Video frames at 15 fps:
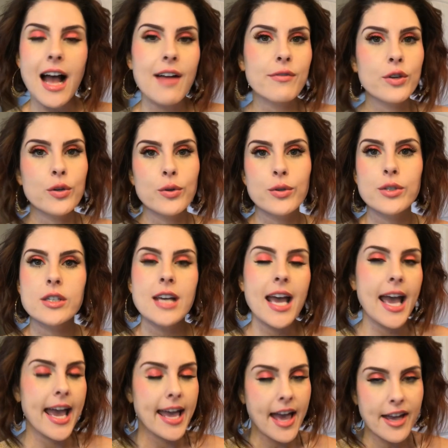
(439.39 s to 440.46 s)
I've
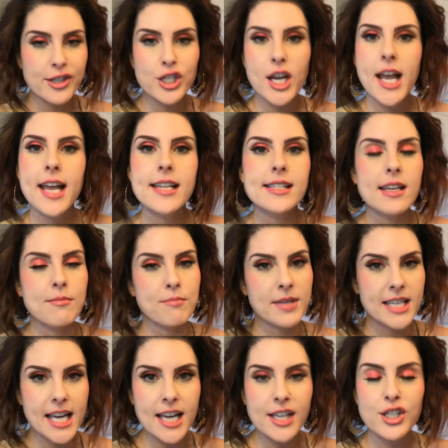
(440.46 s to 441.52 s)
used AHAs and
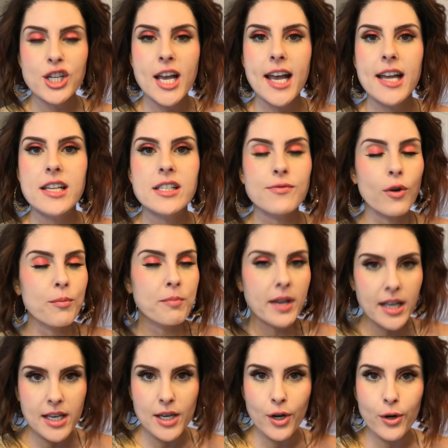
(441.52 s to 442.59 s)
BHAs for
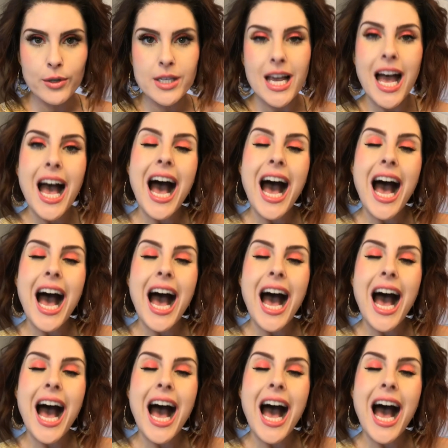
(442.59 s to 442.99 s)
many years.